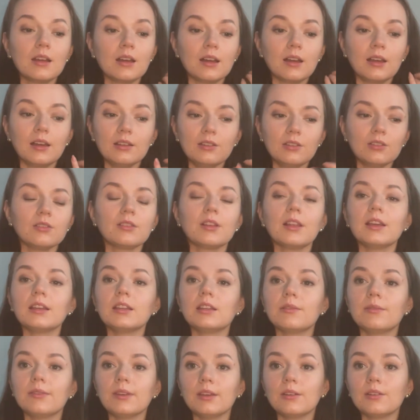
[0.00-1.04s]
I don't like
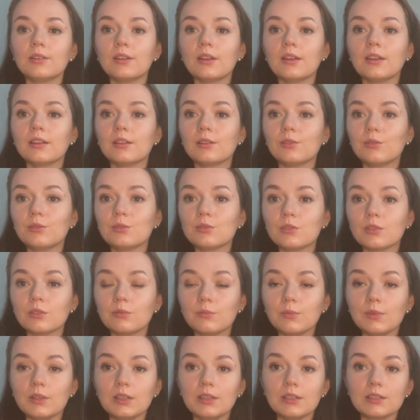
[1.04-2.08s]
the way it looks
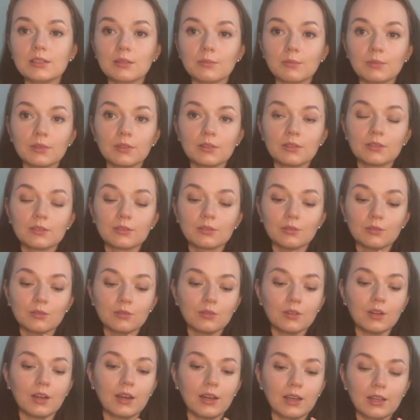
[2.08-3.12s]
on me,
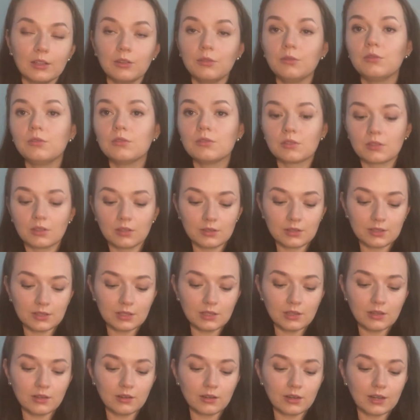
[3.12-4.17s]
so I do use
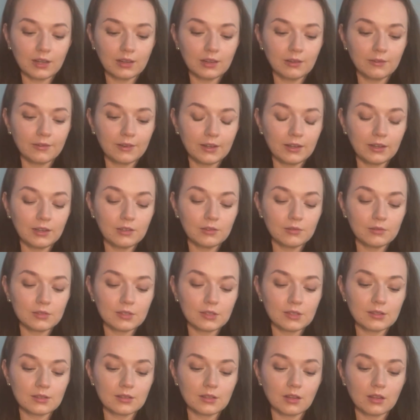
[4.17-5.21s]
concealer, and the one I use
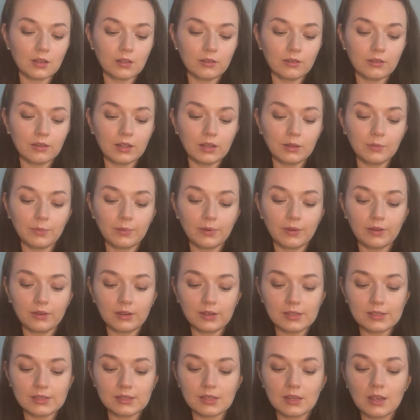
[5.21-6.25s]
is the L'Oreal
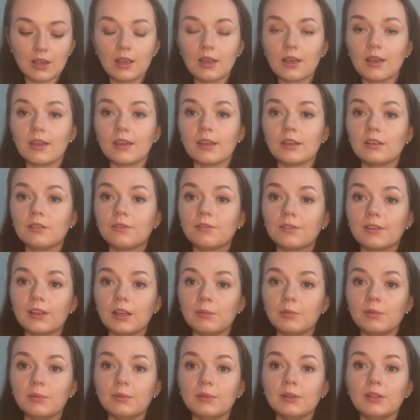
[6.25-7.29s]
Paris
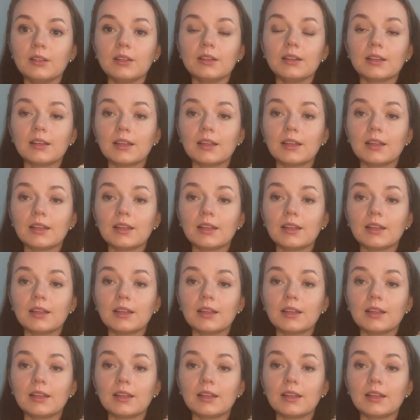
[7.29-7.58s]
Infallible.